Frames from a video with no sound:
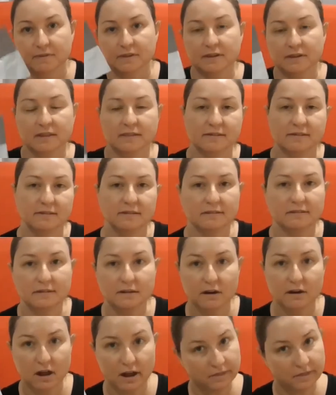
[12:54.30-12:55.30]
Now this
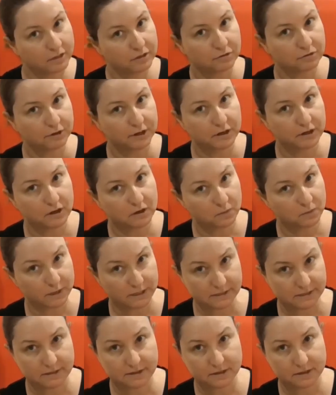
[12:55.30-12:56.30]
isn't like the $3
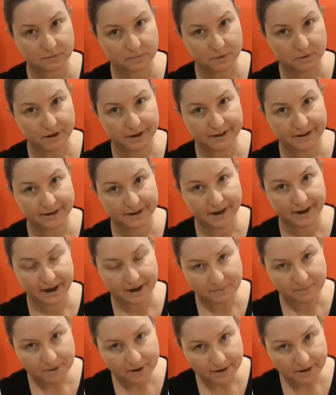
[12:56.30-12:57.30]
ones that you buy at
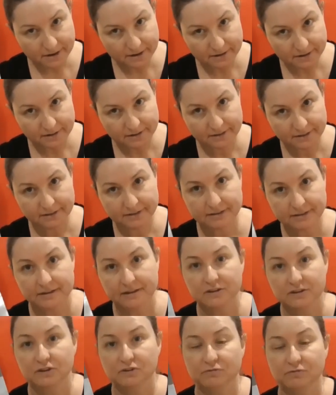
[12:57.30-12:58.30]
Kmart.
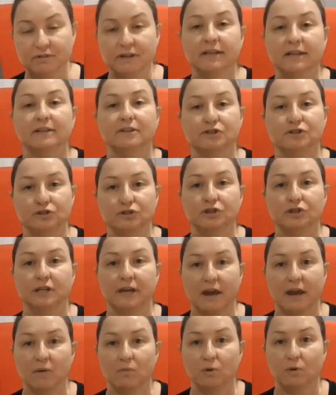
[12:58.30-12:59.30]
You really do
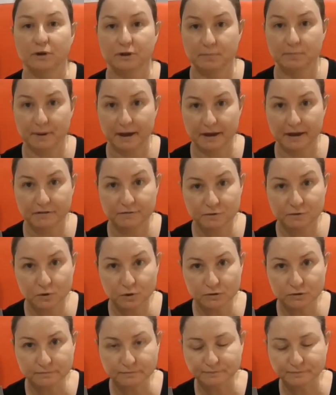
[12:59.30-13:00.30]
get what you pay
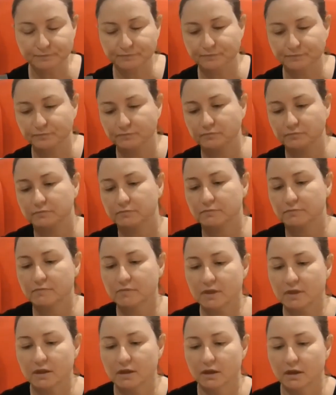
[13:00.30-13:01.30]
for.
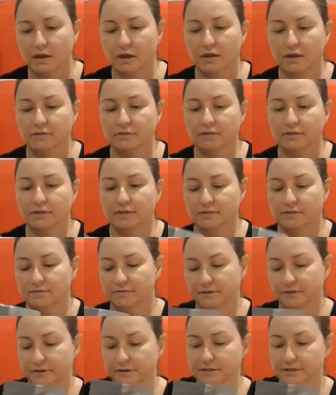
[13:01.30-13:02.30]
So these are
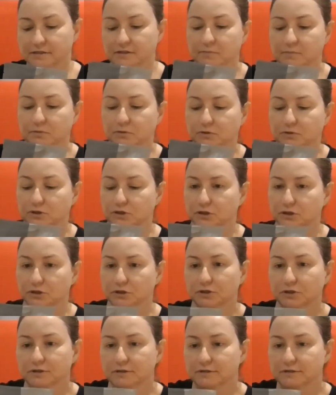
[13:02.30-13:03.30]
very simple to
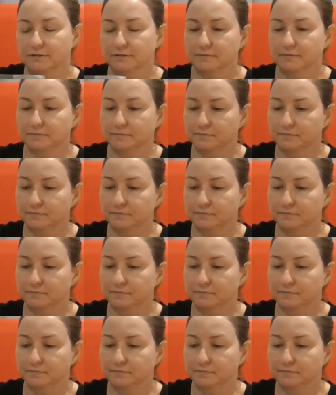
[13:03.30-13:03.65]
use,